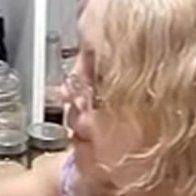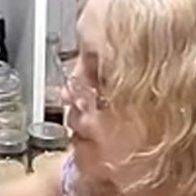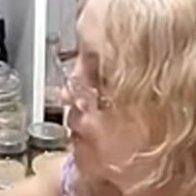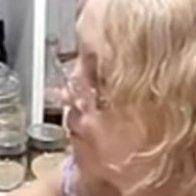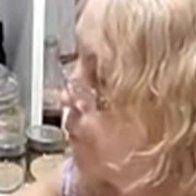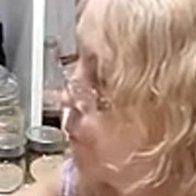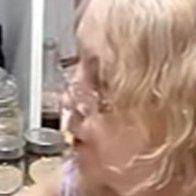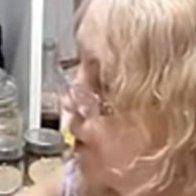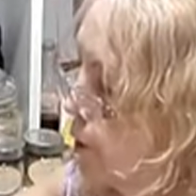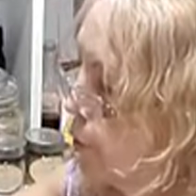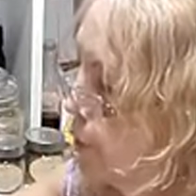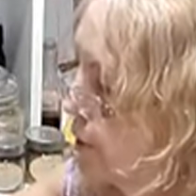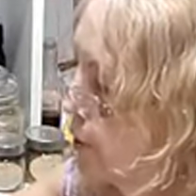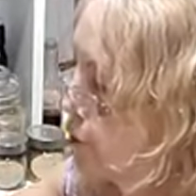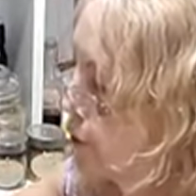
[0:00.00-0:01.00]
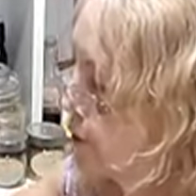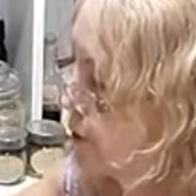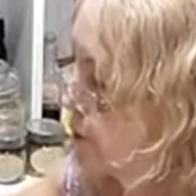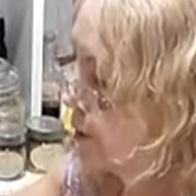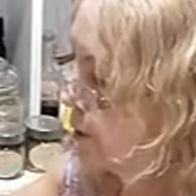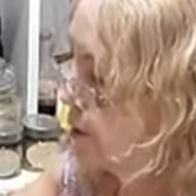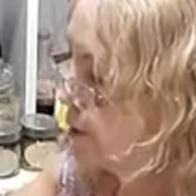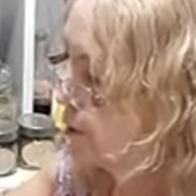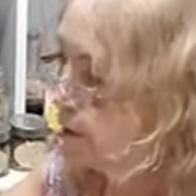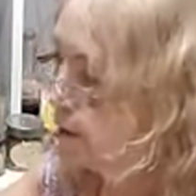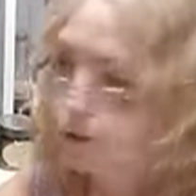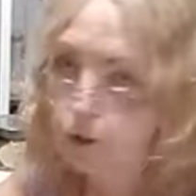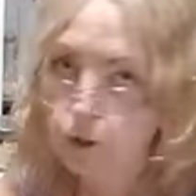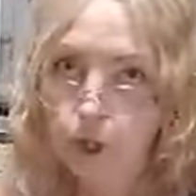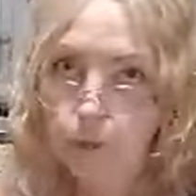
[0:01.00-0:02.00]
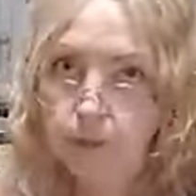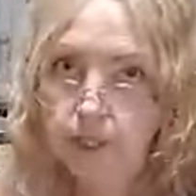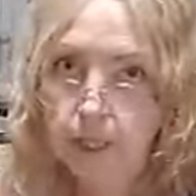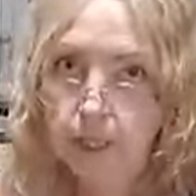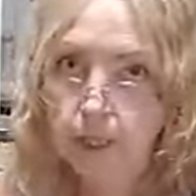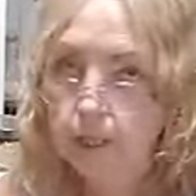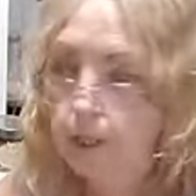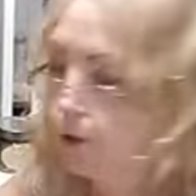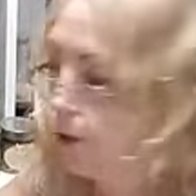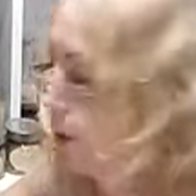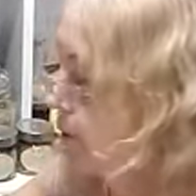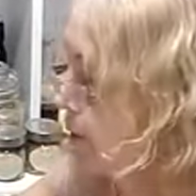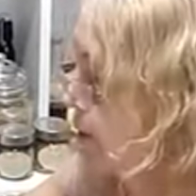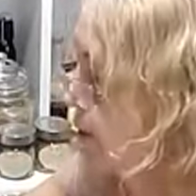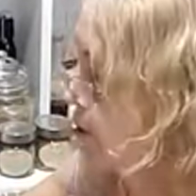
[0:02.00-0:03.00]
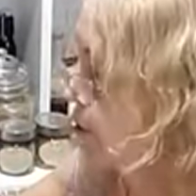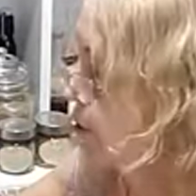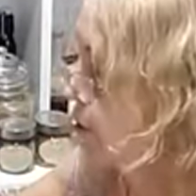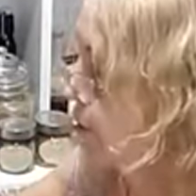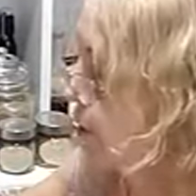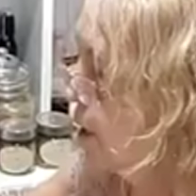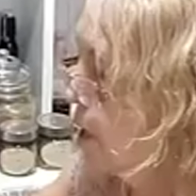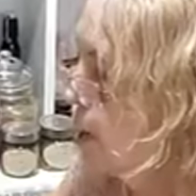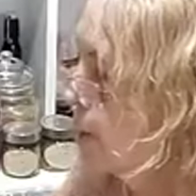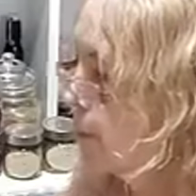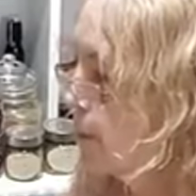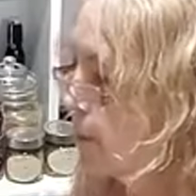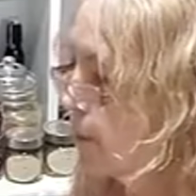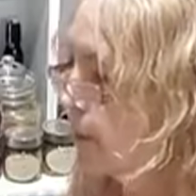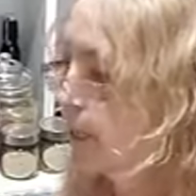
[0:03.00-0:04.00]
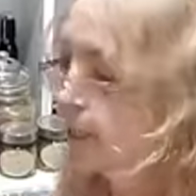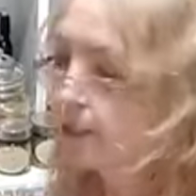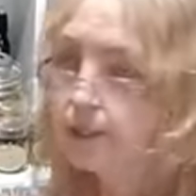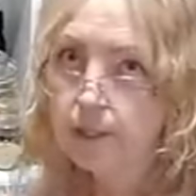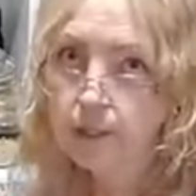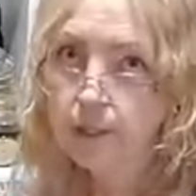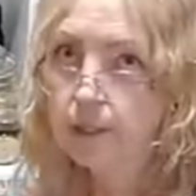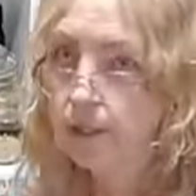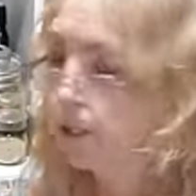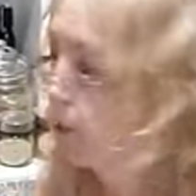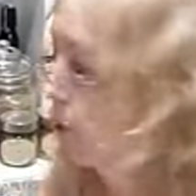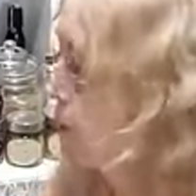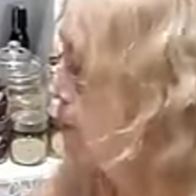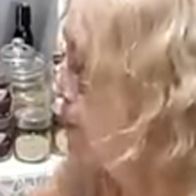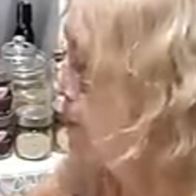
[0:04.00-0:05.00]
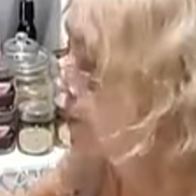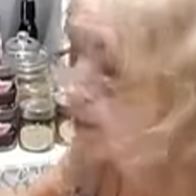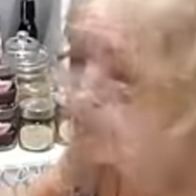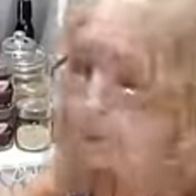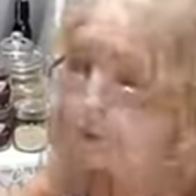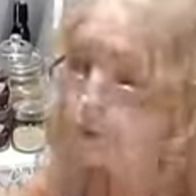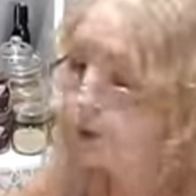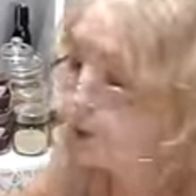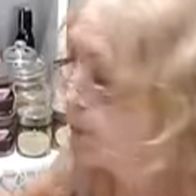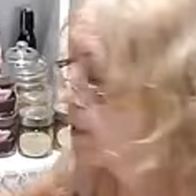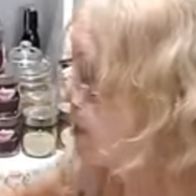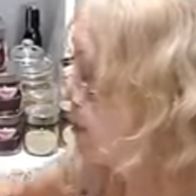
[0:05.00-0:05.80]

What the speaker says: If you want, you can just, you know, stick a chopstick in there and give it a stir. But because this is supposed to be